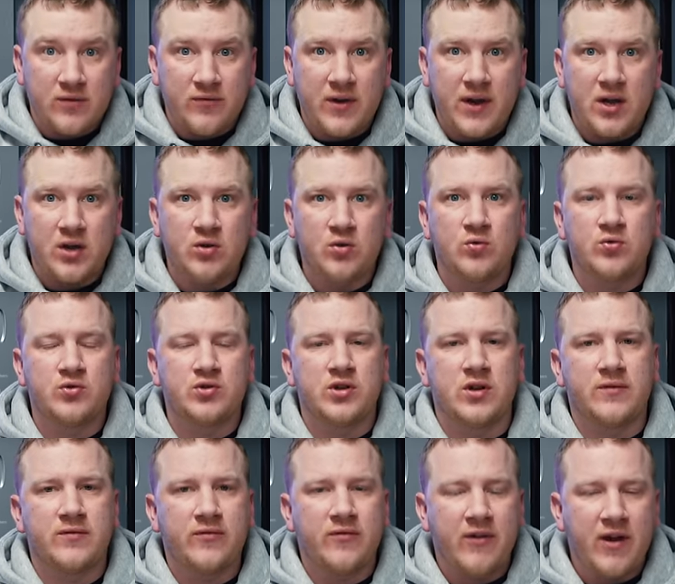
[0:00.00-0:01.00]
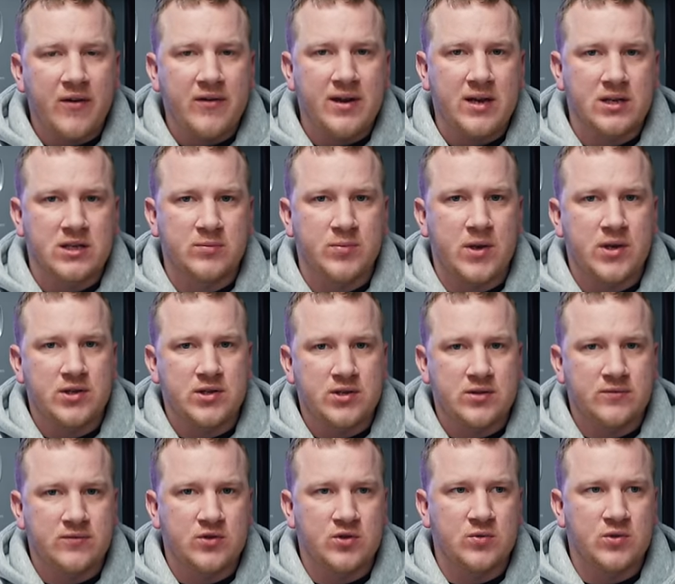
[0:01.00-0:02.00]
vehicles are very
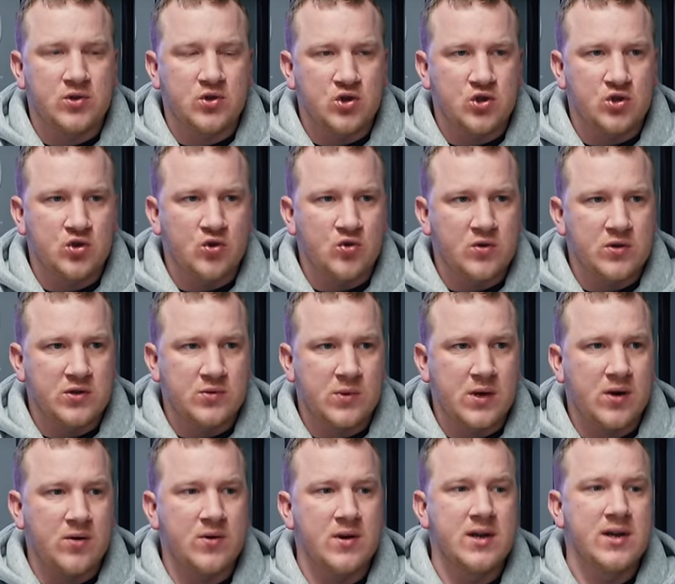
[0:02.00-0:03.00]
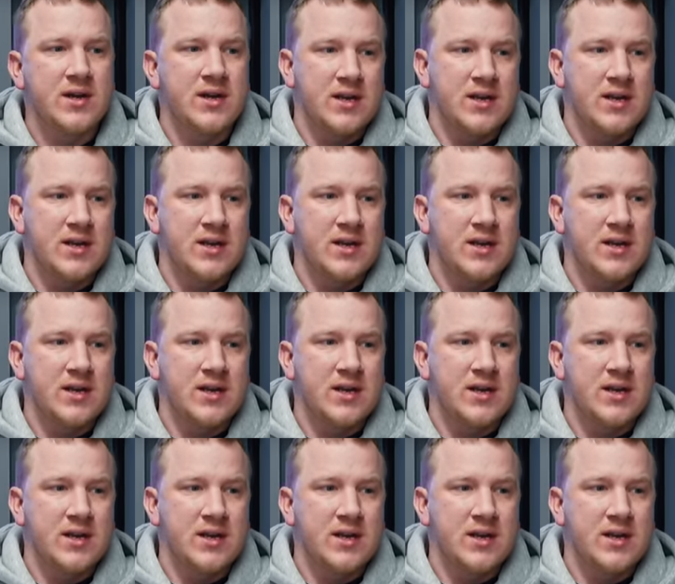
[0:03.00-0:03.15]
expensive to insure as well,